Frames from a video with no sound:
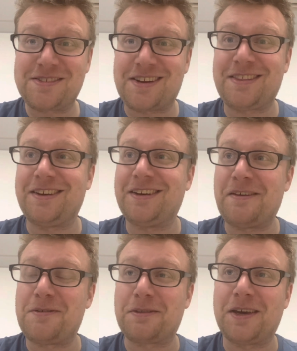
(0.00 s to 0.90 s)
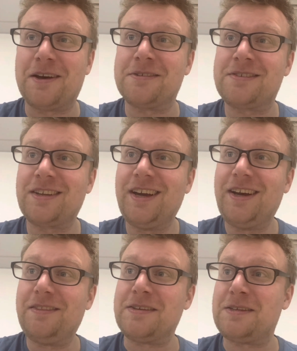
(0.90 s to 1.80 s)
And I think, if nothing else,
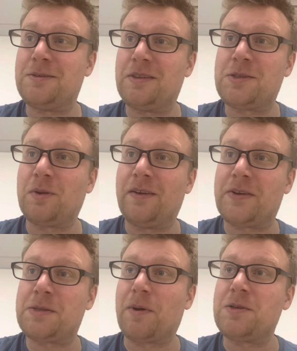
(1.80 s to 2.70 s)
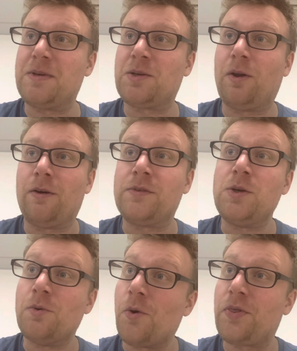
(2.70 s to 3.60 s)
this is this will have exposed me to a lot of
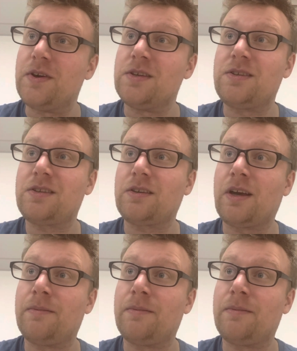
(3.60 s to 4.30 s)
new authors, uh,